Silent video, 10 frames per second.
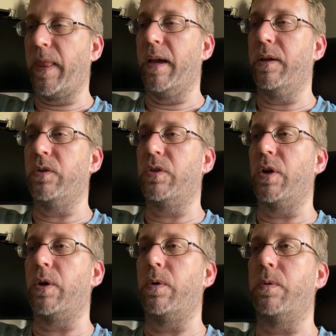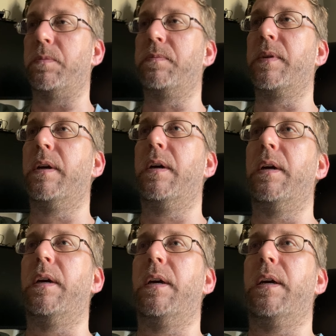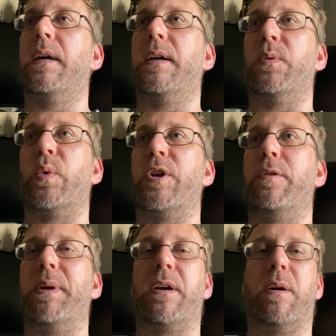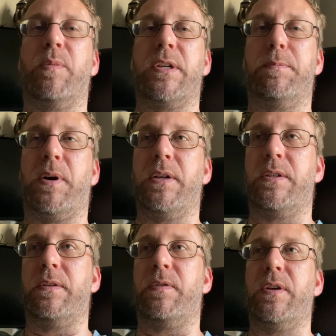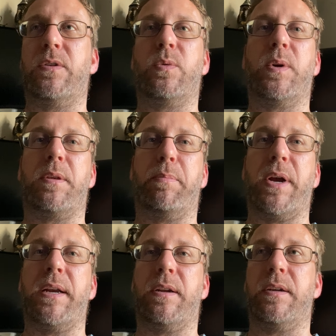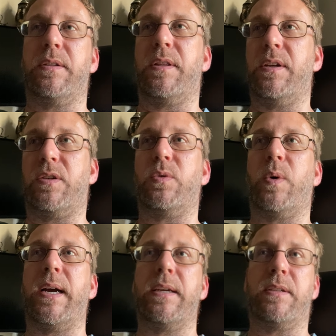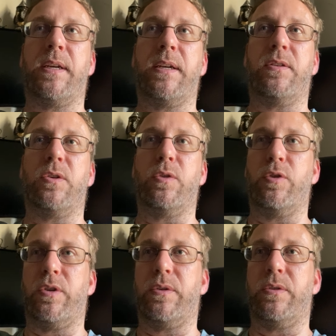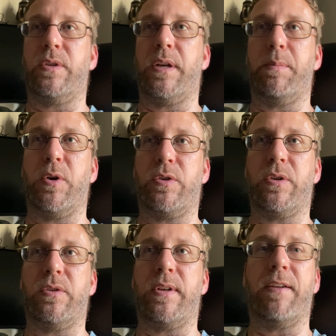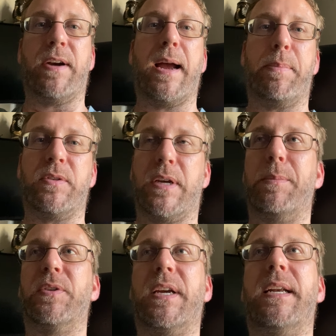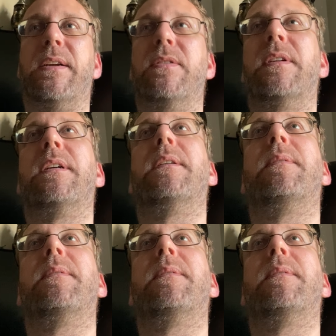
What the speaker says: And so when you become responsive, this is what the brain does. And this is why I say solutions and emotions never happen simultaneously.